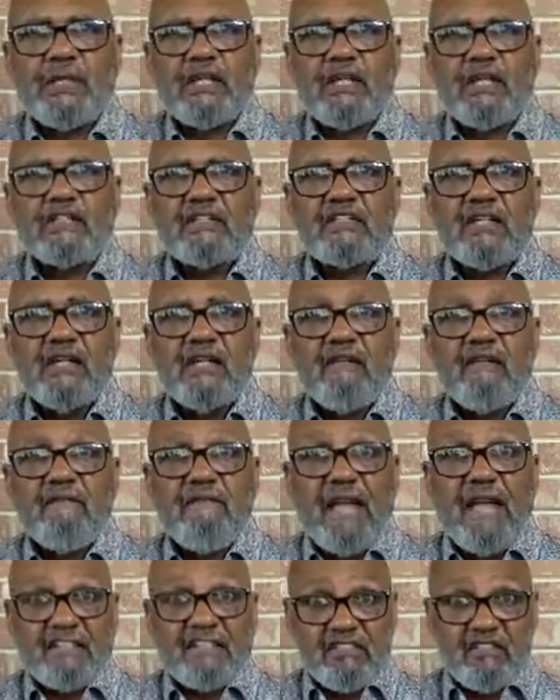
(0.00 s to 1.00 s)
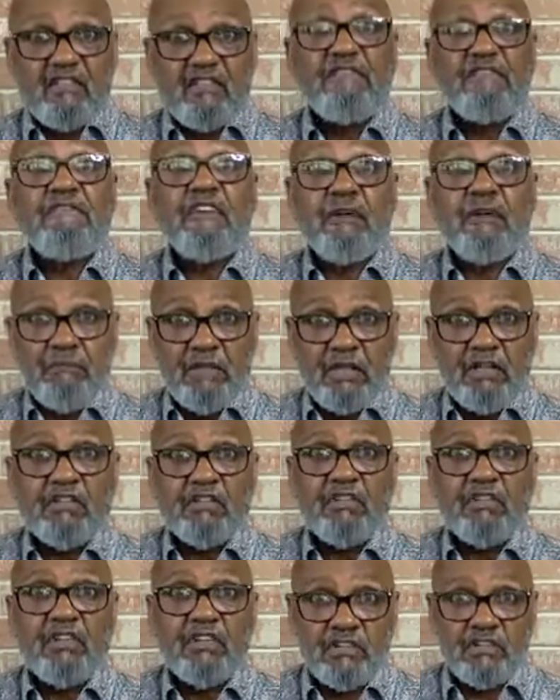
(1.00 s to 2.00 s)
because that's
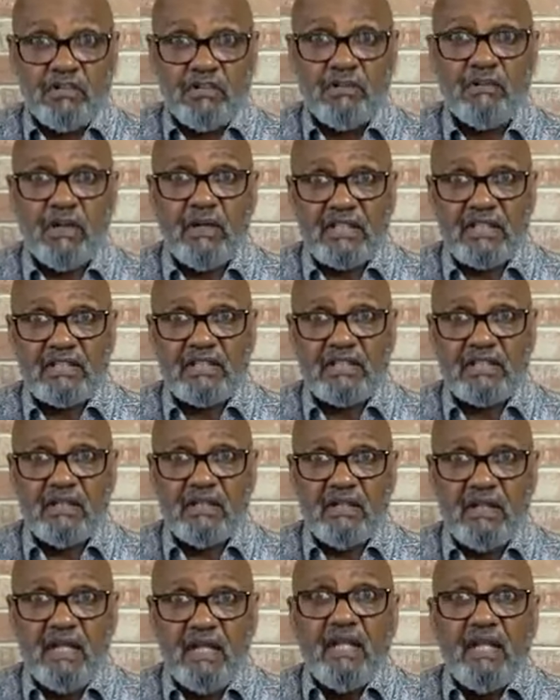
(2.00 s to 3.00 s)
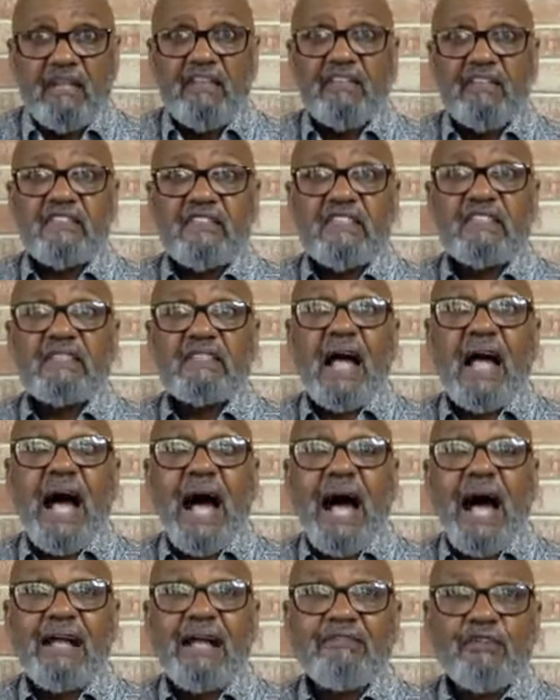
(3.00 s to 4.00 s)
familiar to us. This is
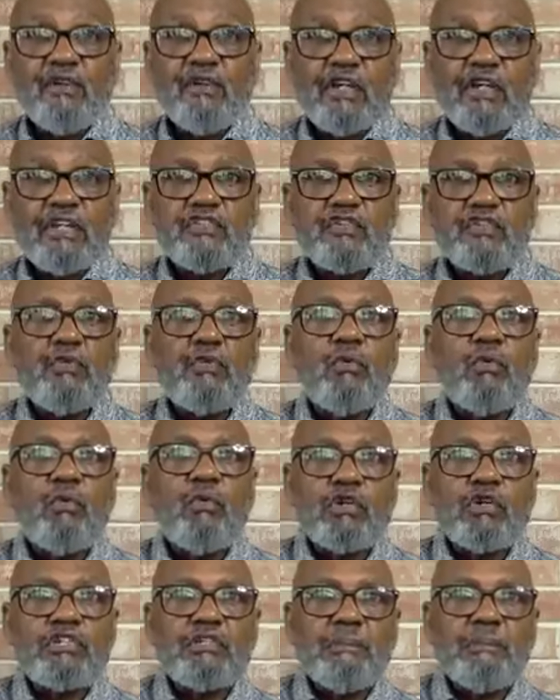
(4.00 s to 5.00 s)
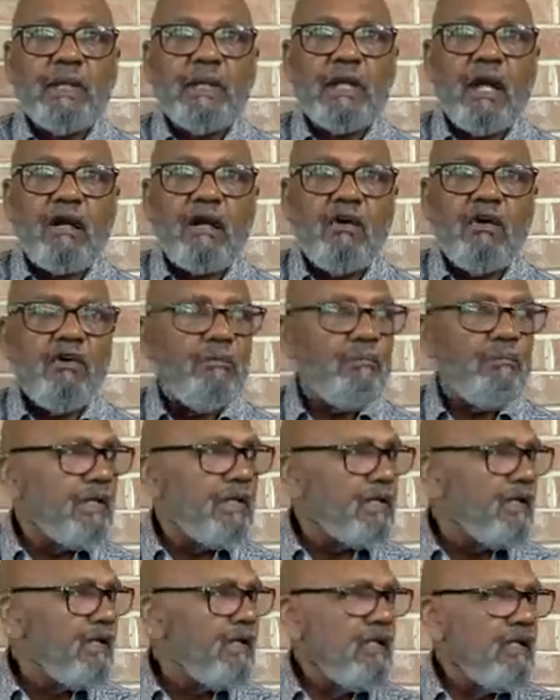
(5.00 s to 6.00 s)
odd for us to worship in our home,
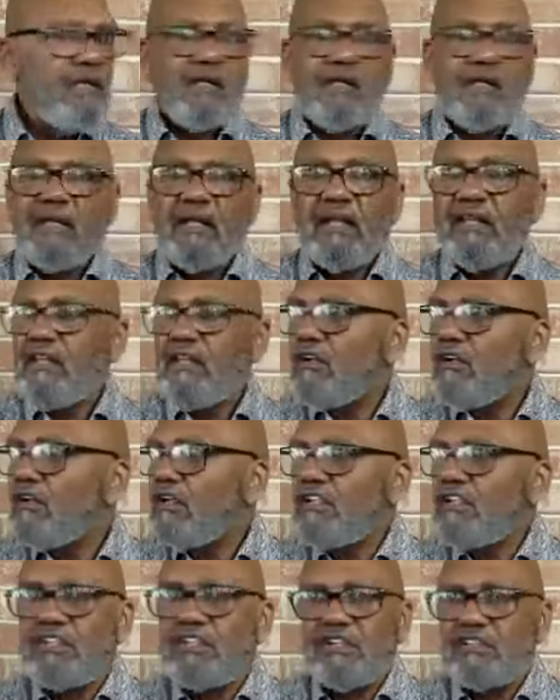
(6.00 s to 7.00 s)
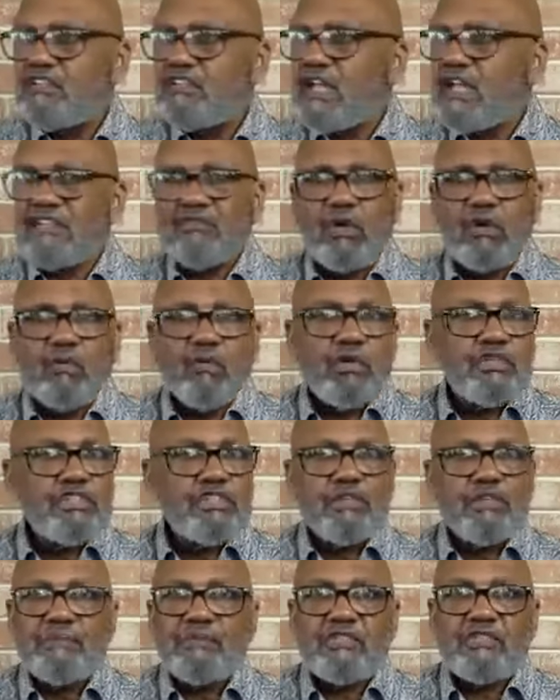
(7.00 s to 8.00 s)
but in the early church, that's where
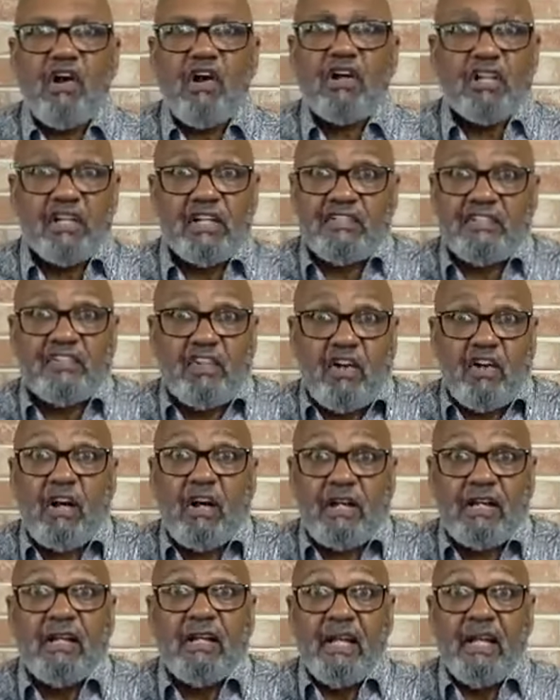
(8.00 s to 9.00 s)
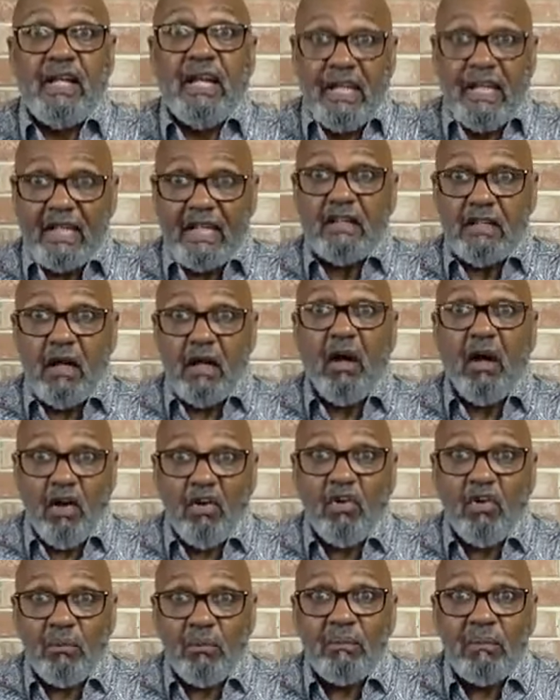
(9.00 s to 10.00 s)
worship started. It started in the
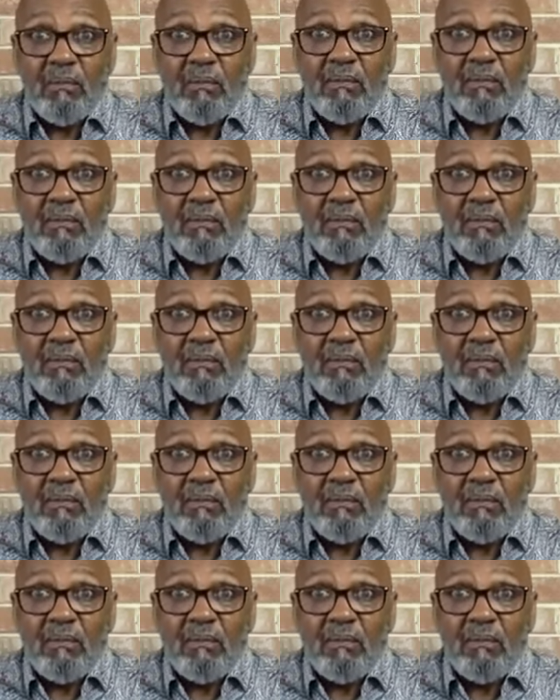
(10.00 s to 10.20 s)
home.